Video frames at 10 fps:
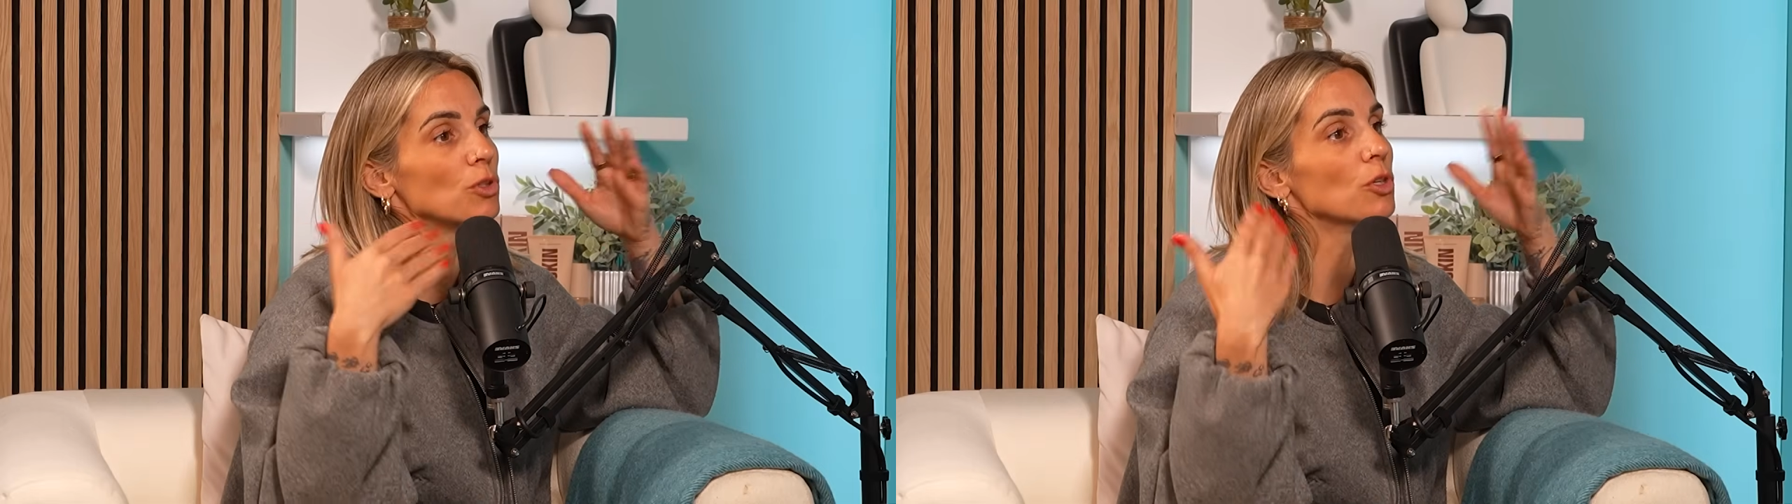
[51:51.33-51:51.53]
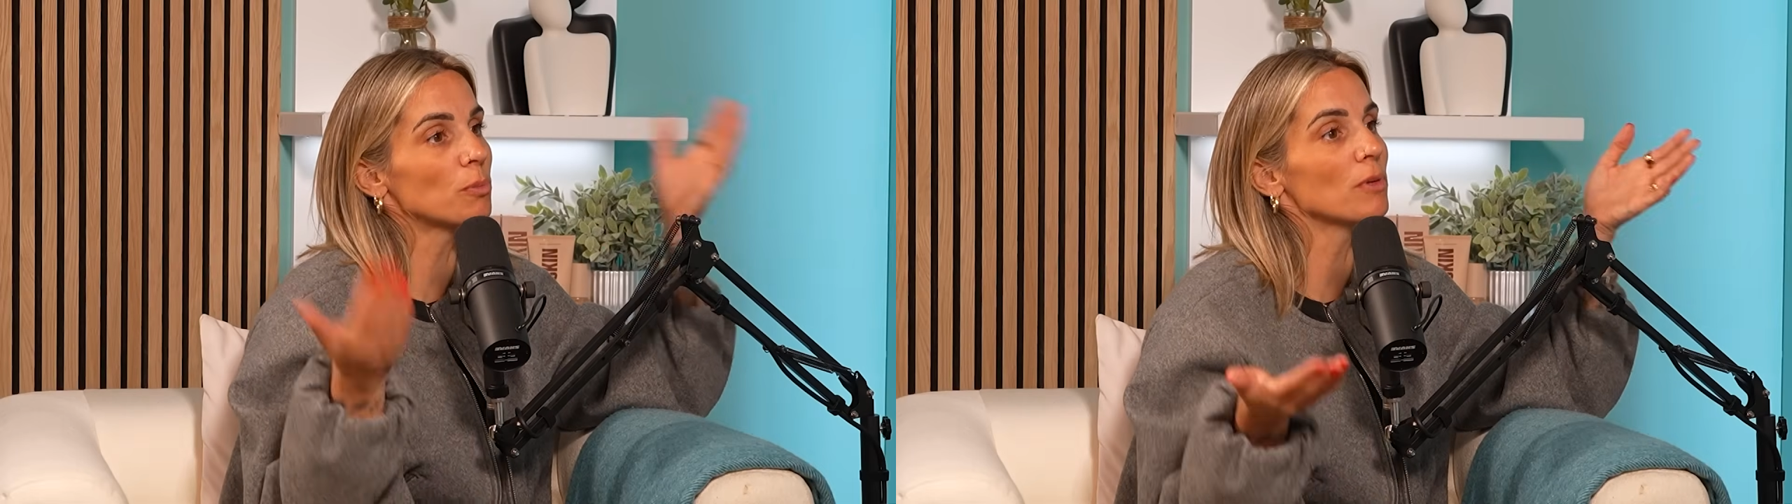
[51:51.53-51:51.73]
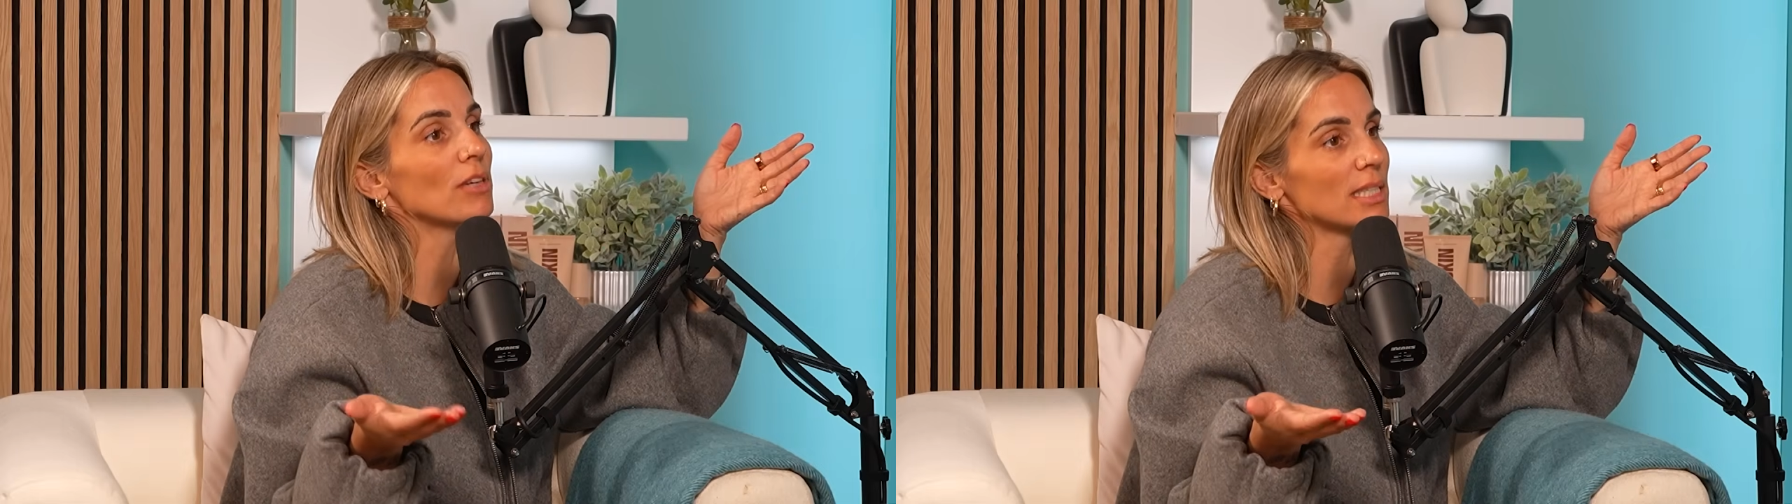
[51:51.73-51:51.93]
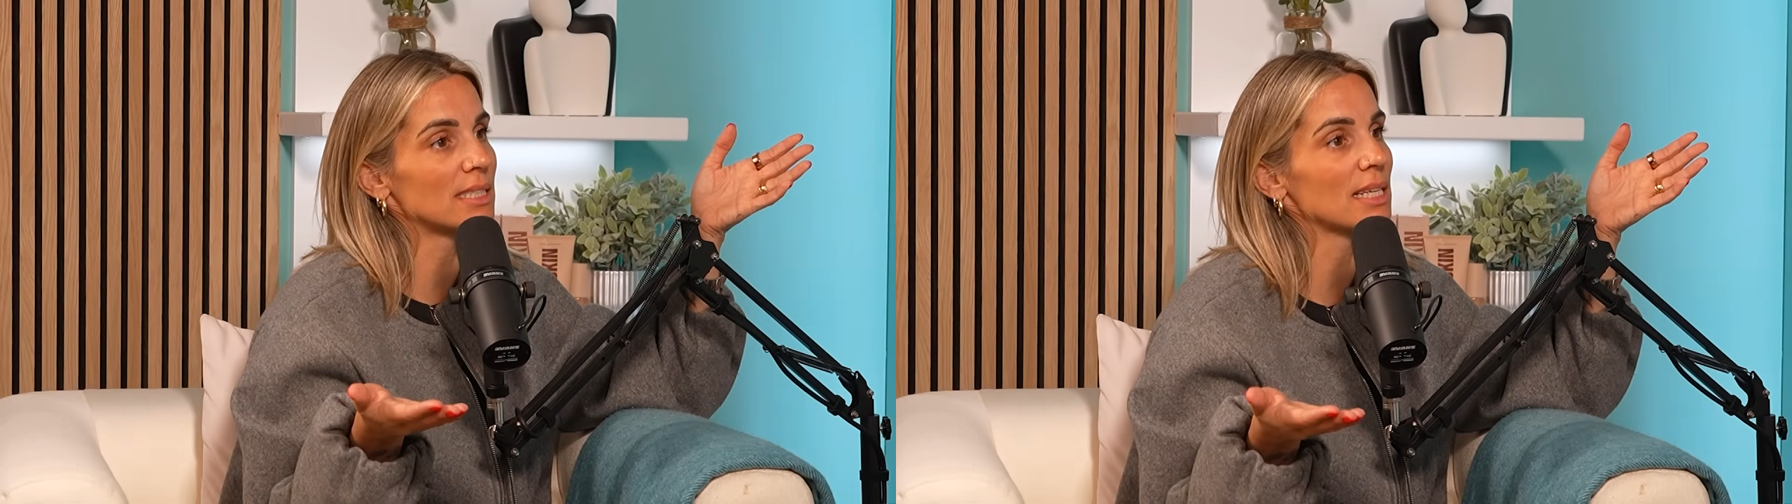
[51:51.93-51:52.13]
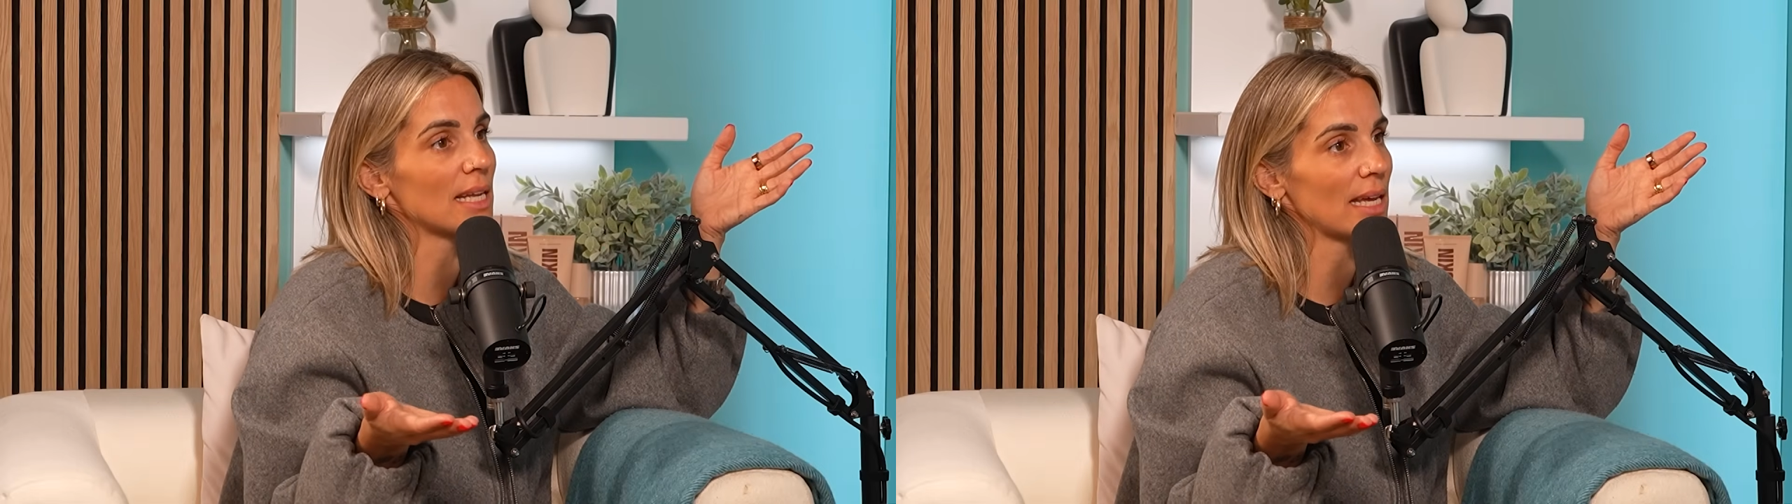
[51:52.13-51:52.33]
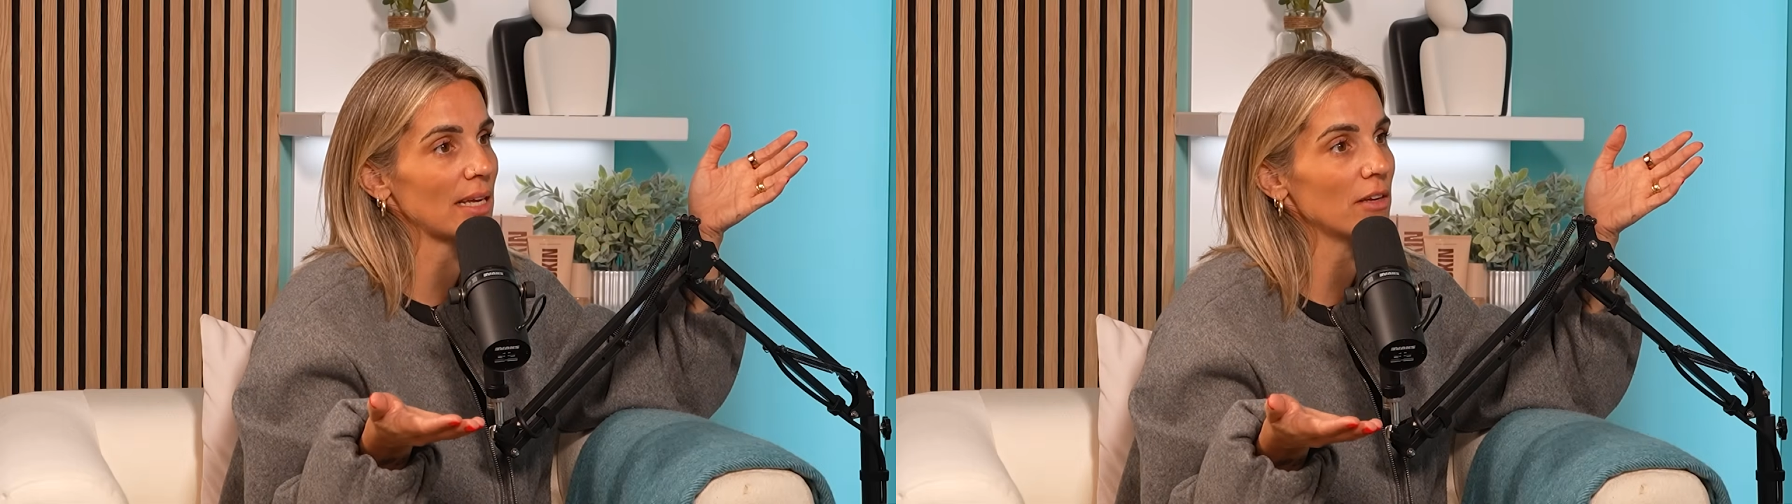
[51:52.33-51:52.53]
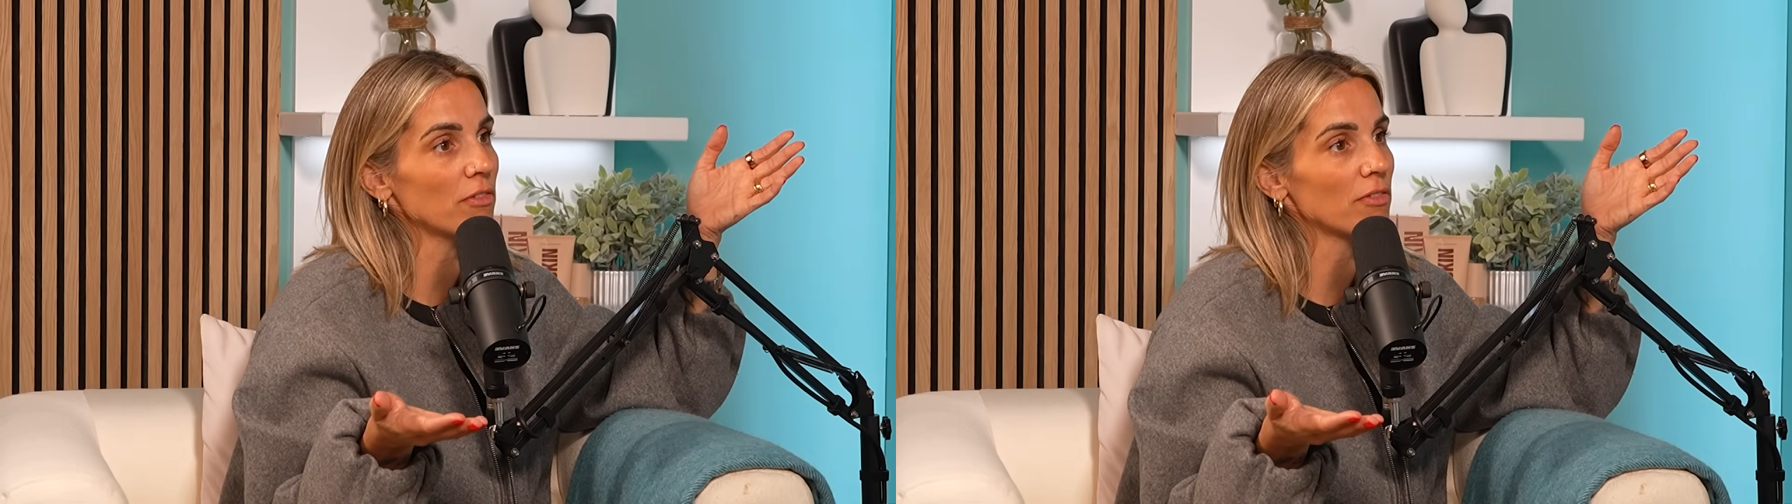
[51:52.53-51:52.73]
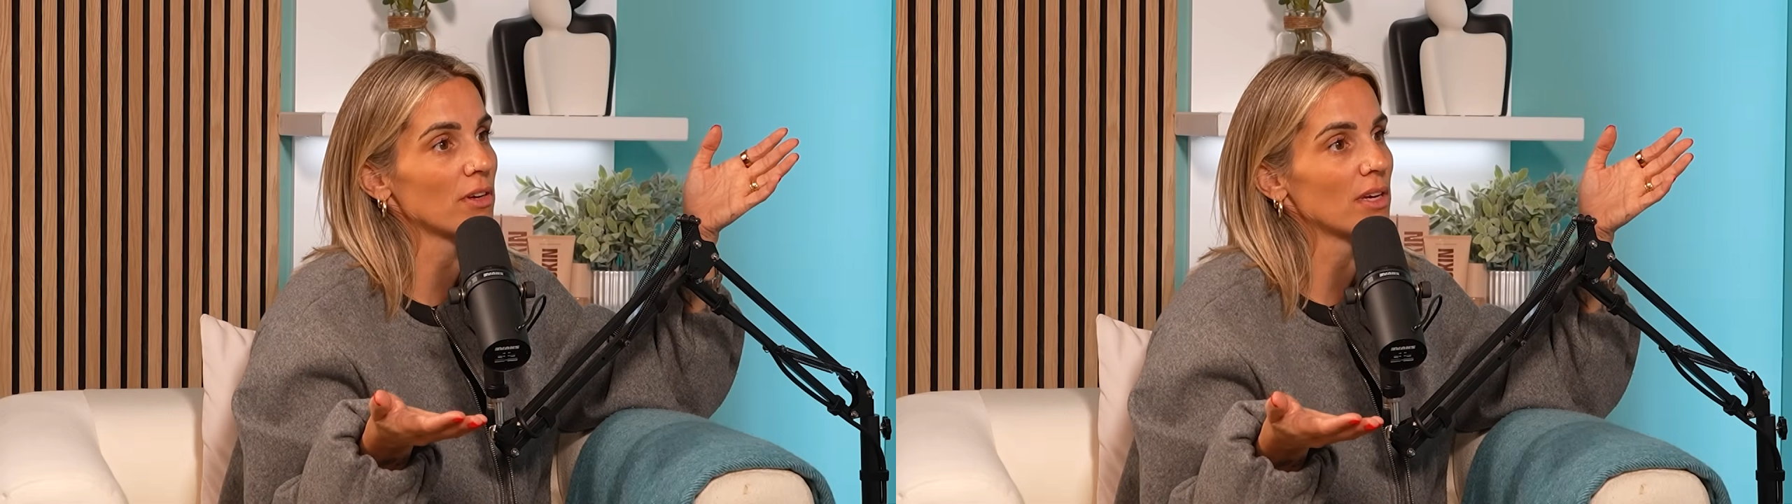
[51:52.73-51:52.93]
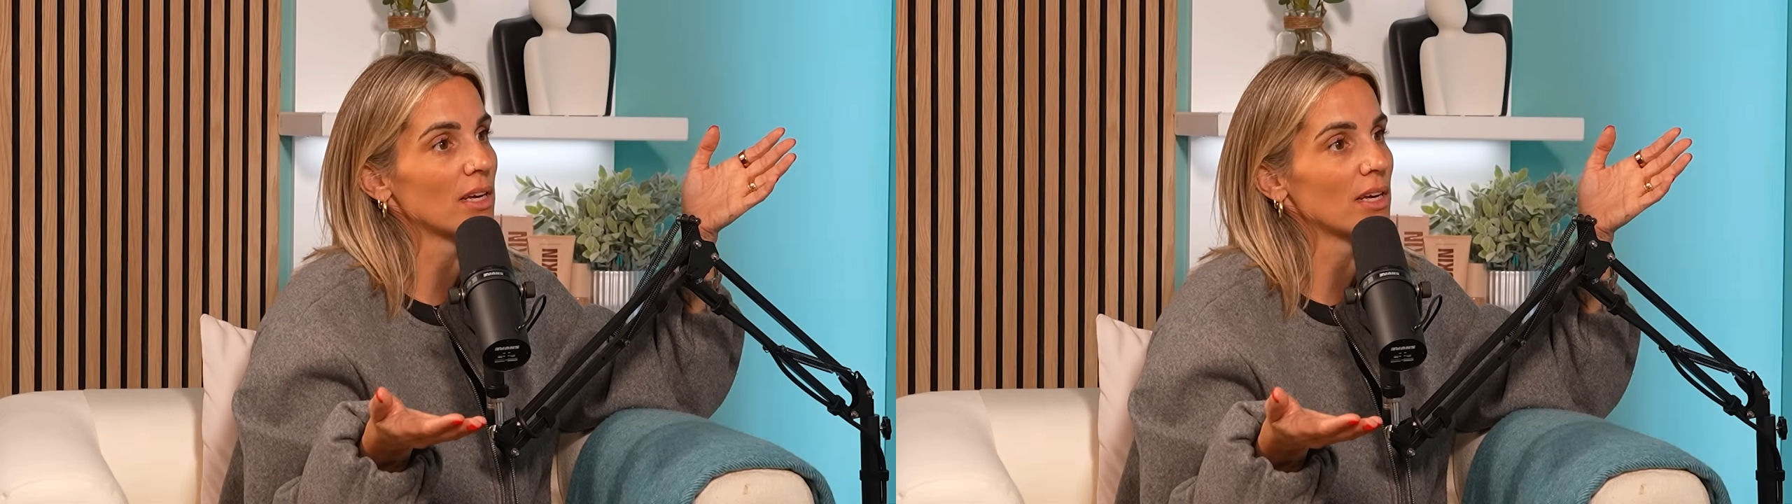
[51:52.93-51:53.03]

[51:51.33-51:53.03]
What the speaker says: you'd be ready to leave.